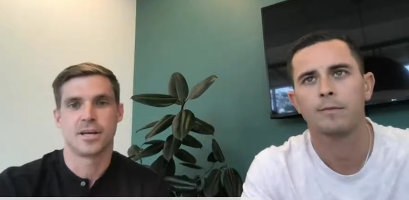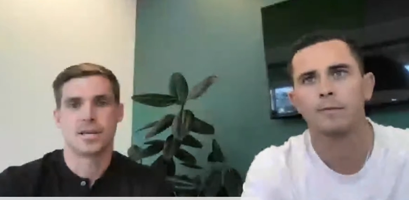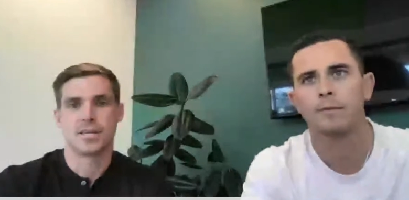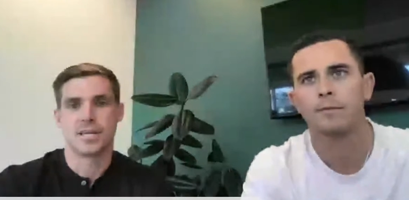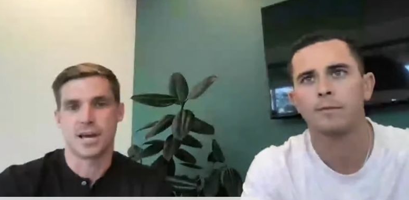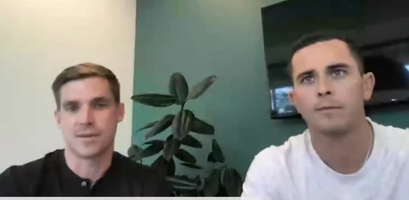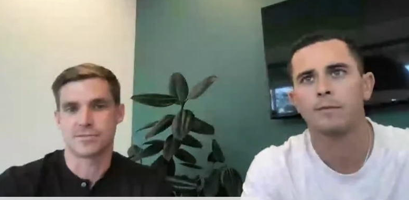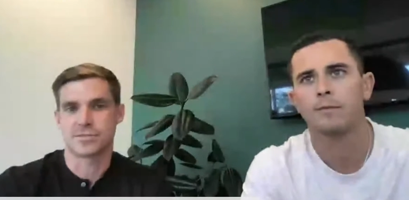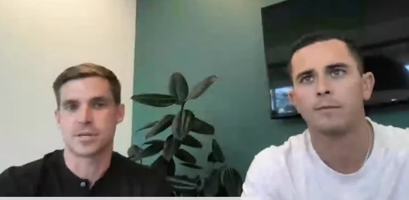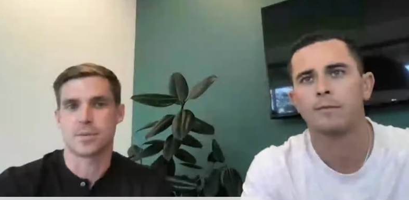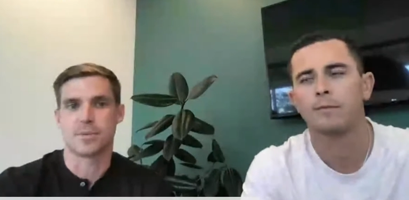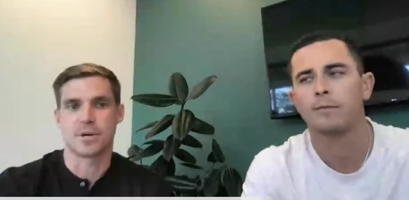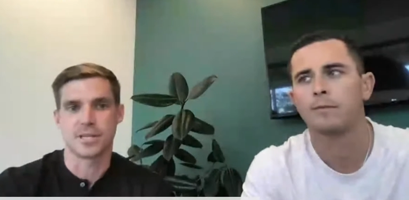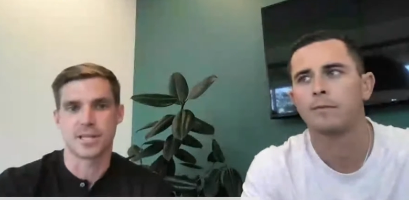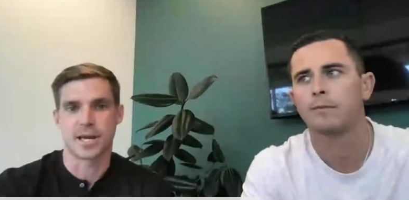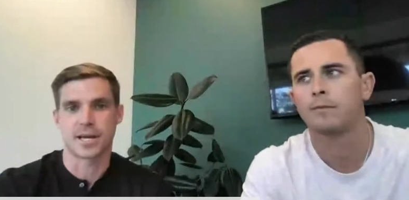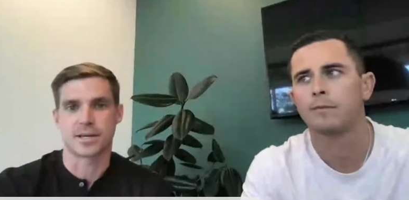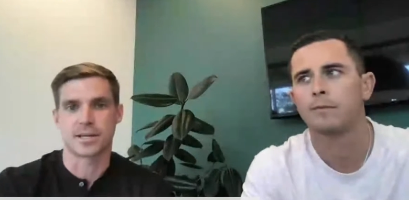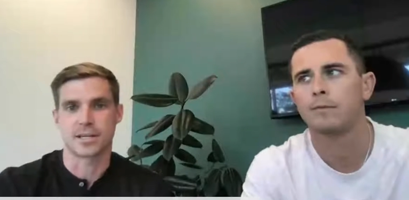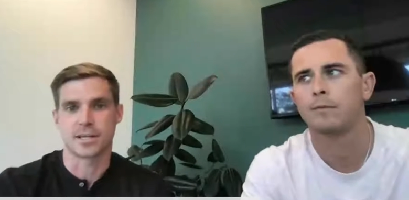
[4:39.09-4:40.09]
Speaker 1: you have somebody
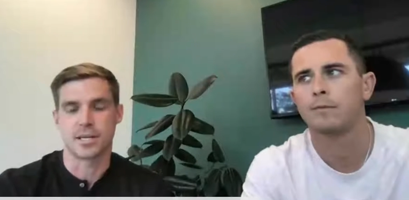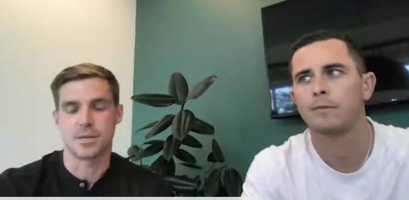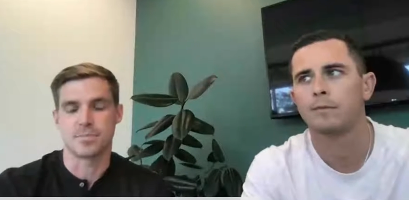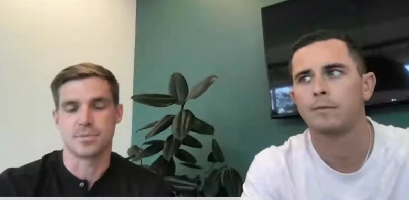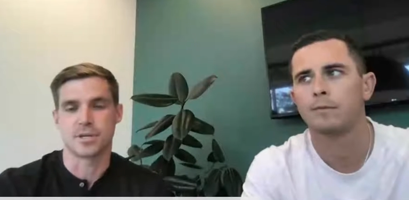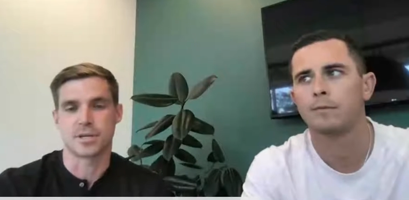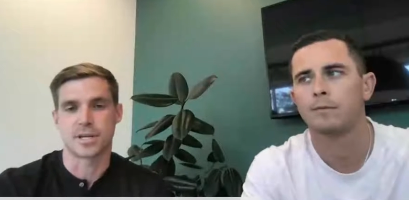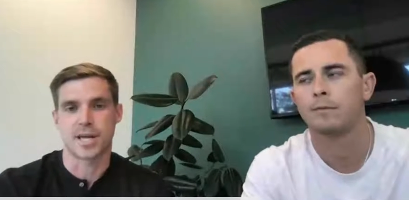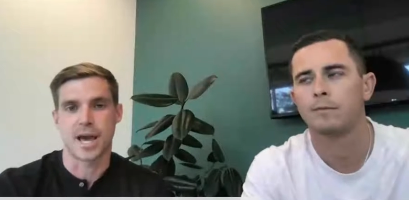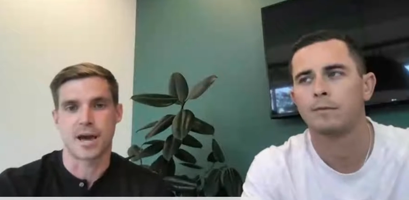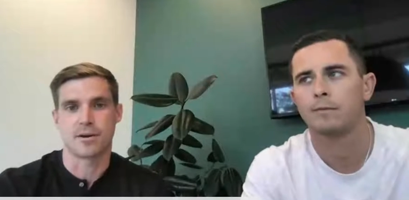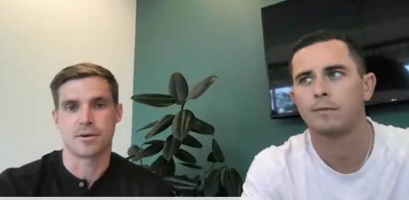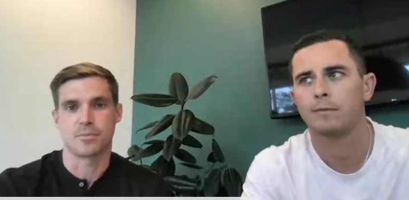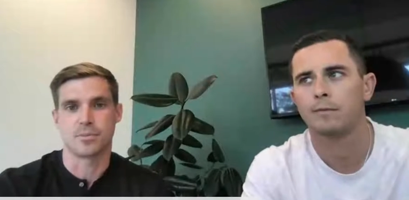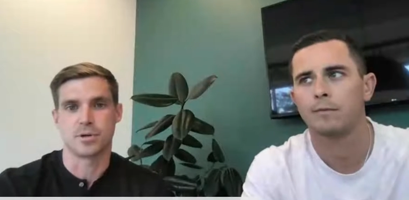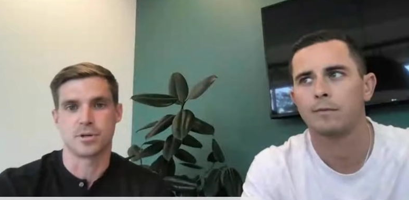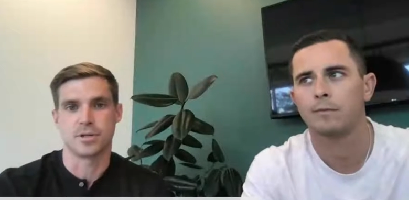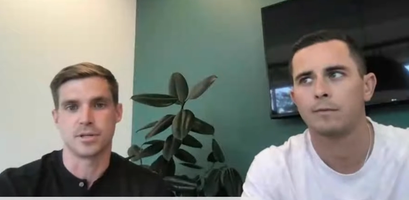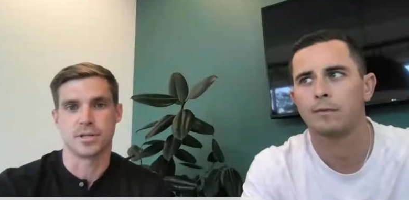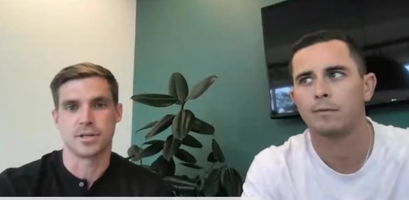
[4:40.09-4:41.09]
that can keep you
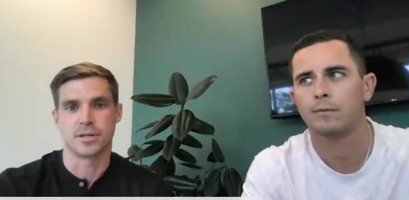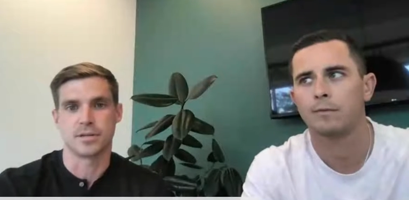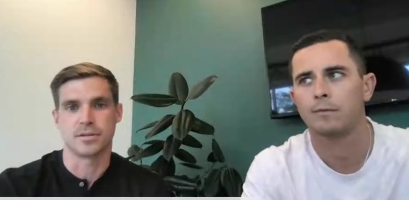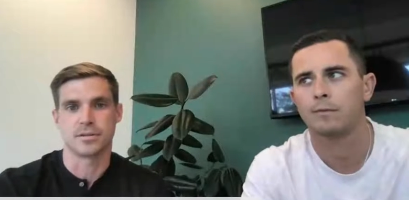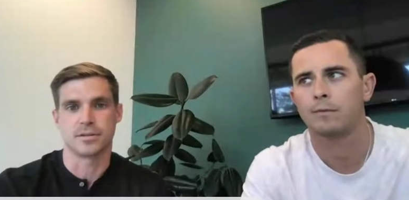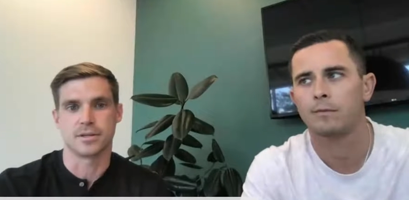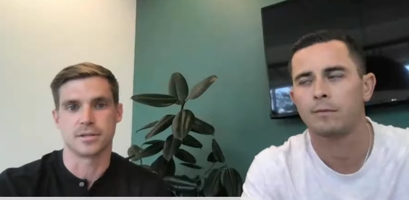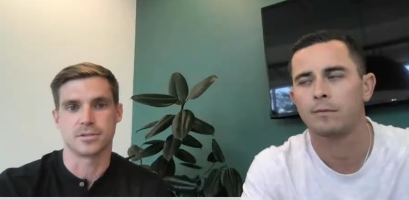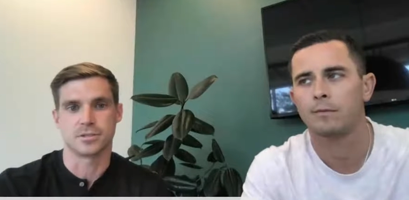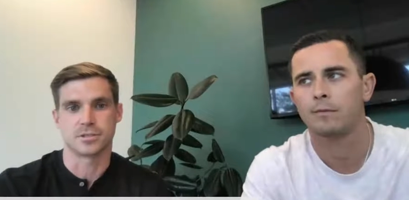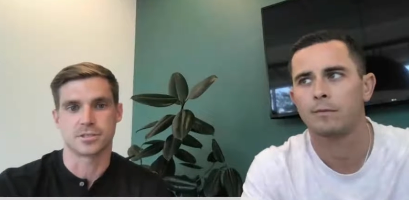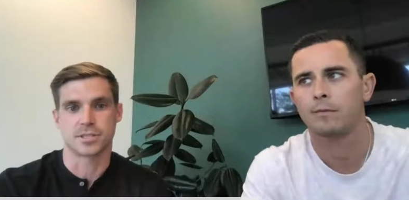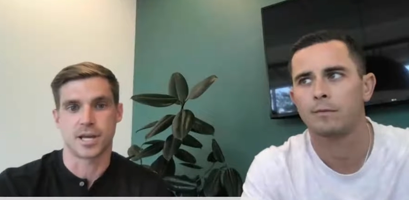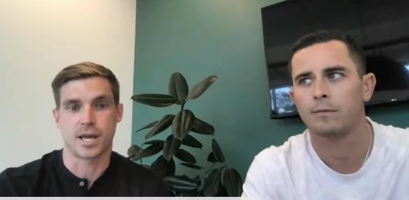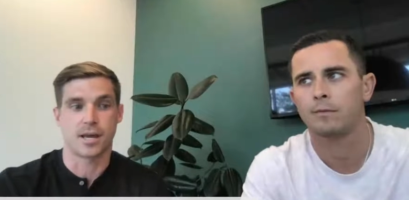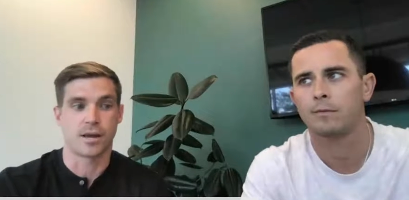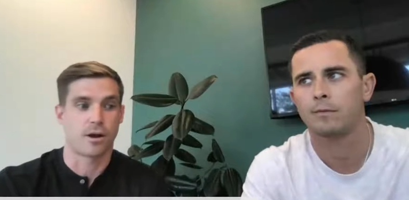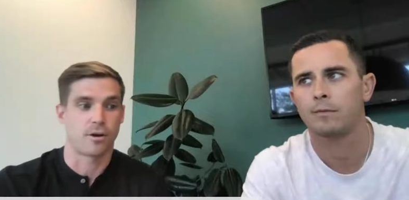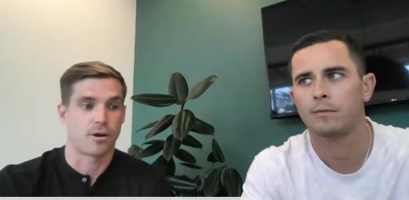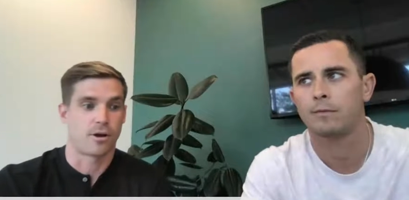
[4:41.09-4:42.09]
accountable and, and just say,
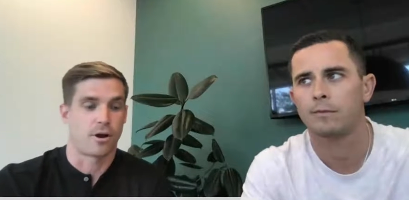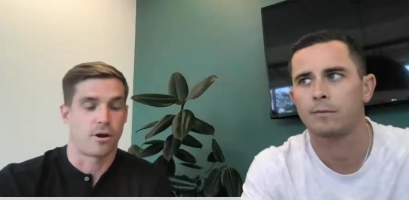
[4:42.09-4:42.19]
hey, are,